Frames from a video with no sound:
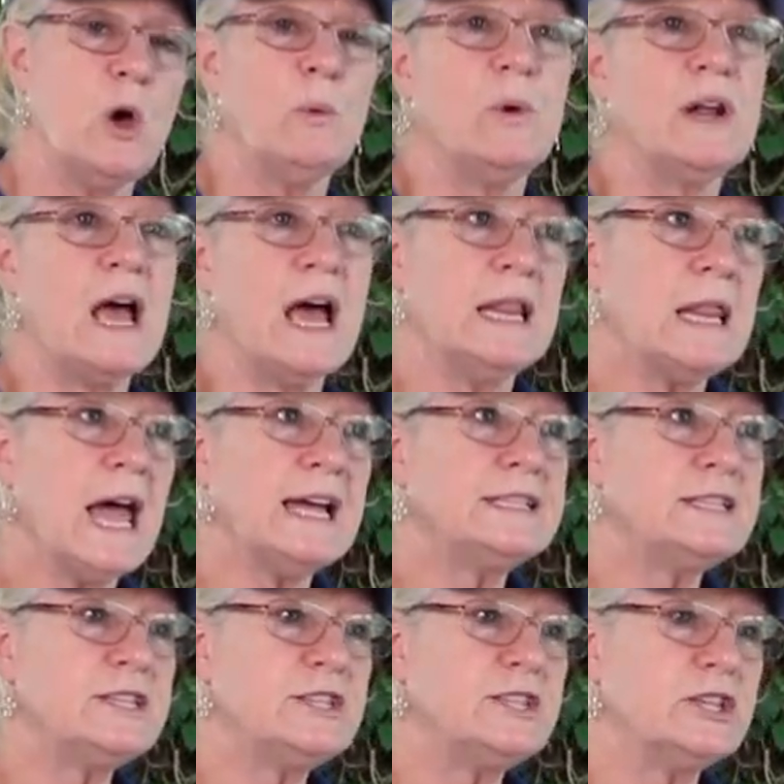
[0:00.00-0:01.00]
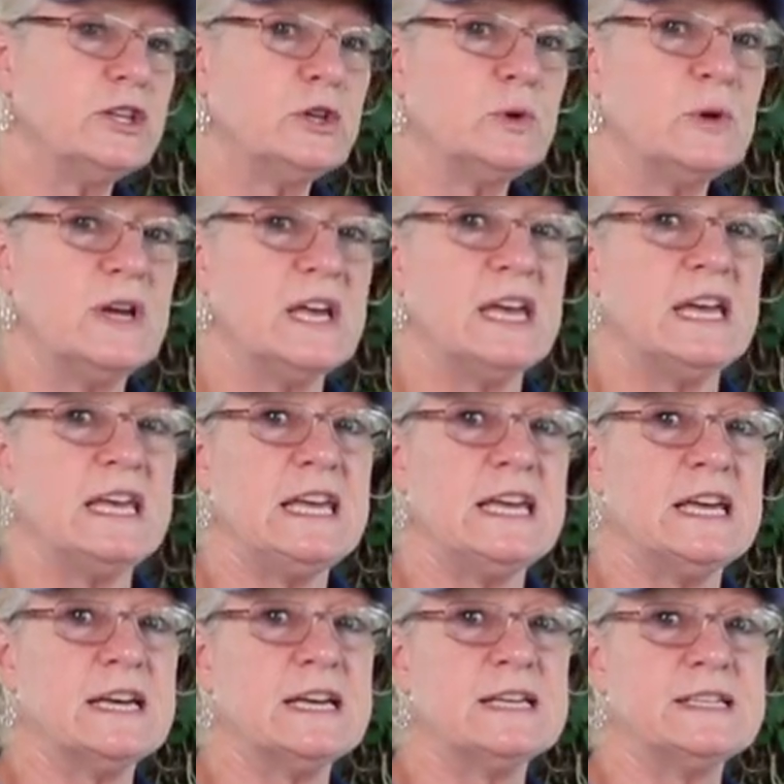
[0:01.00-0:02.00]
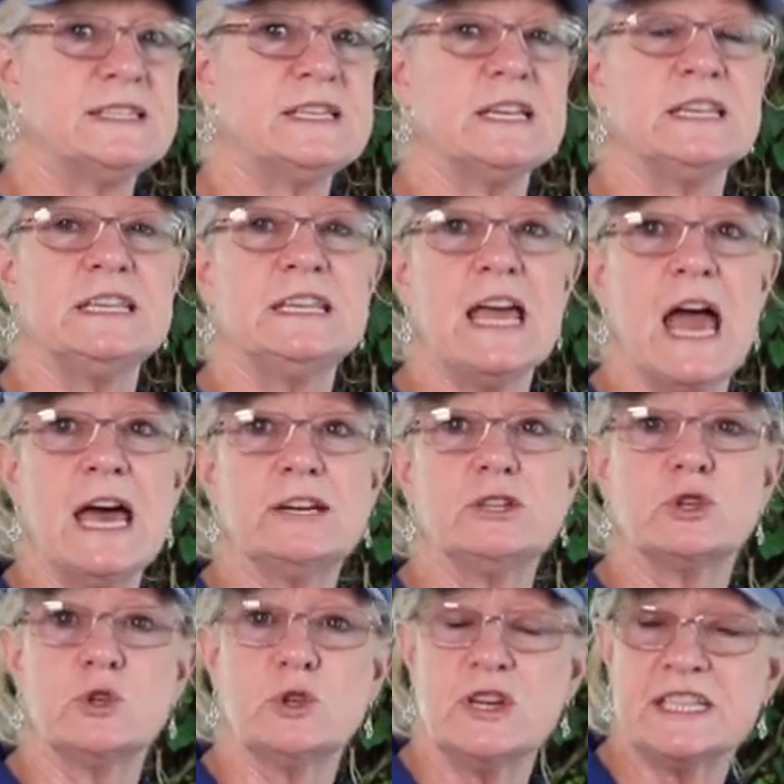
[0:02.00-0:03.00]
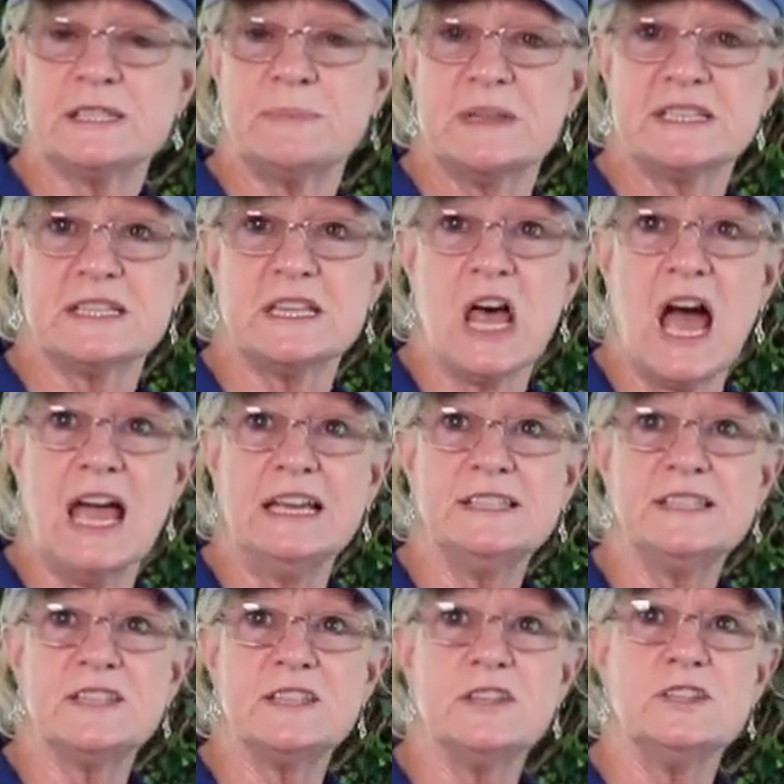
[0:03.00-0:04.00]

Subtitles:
What I like to do is get Christmas lights,